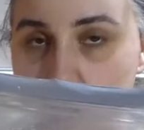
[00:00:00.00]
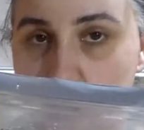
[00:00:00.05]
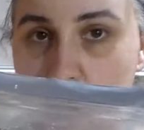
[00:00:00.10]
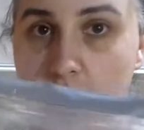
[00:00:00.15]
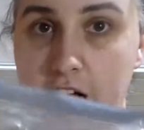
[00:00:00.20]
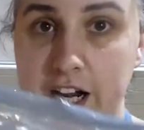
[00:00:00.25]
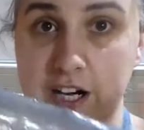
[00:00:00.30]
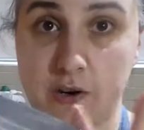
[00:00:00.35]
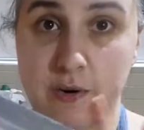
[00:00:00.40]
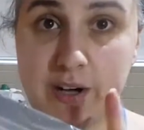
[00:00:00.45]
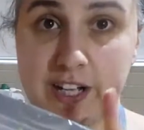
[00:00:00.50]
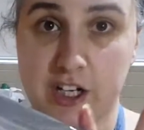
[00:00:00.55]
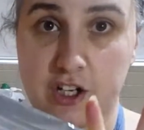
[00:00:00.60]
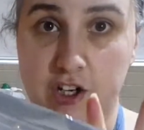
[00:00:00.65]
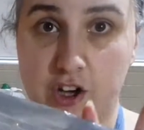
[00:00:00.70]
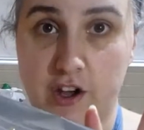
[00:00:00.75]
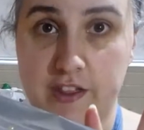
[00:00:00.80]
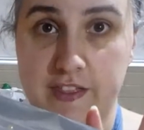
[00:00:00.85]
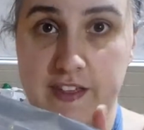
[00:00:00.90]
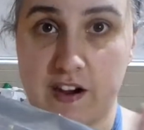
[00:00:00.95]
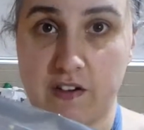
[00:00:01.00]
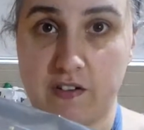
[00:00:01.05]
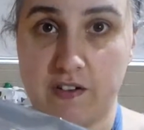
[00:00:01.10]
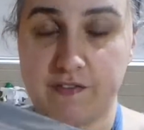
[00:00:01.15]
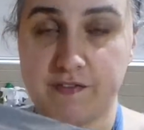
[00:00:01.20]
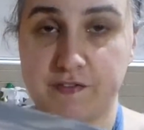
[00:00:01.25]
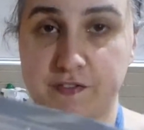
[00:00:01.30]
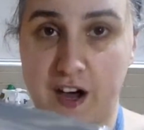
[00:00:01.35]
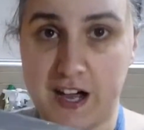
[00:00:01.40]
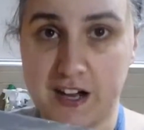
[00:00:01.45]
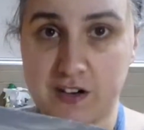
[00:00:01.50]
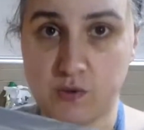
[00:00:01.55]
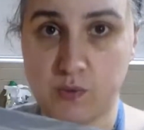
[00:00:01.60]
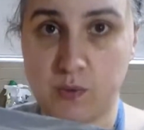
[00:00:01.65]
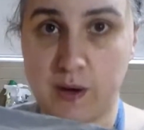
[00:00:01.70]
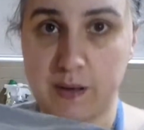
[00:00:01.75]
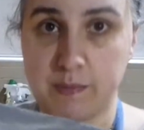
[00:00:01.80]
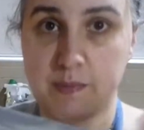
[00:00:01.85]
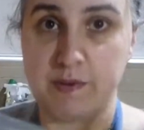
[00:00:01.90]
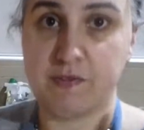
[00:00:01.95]
I know I can go there and find
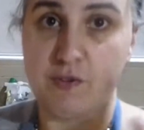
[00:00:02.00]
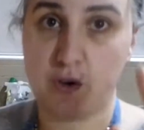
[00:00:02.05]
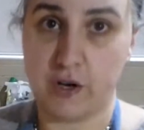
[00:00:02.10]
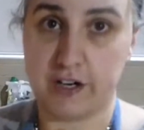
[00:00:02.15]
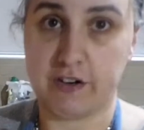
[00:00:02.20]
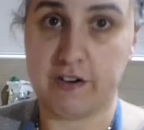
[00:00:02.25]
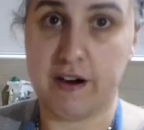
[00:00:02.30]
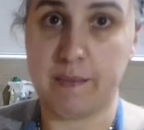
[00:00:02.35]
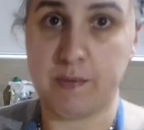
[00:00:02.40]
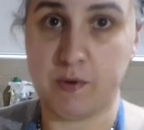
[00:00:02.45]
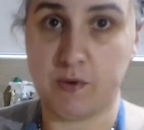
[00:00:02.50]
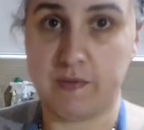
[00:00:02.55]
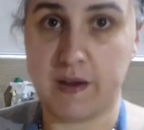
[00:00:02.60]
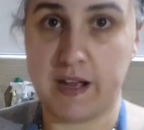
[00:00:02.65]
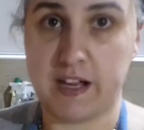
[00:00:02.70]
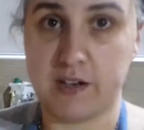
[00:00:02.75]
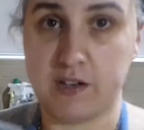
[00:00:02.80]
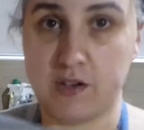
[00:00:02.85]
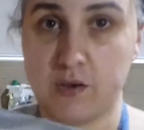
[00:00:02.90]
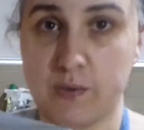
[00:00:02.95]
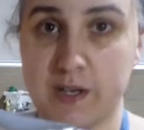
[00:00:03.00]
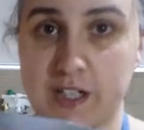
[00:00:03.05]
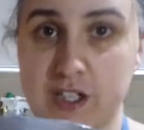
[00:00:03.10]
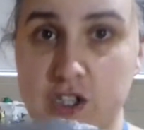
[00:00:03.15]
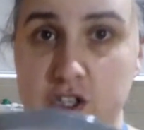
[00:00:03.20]
one before I grab a brand new one.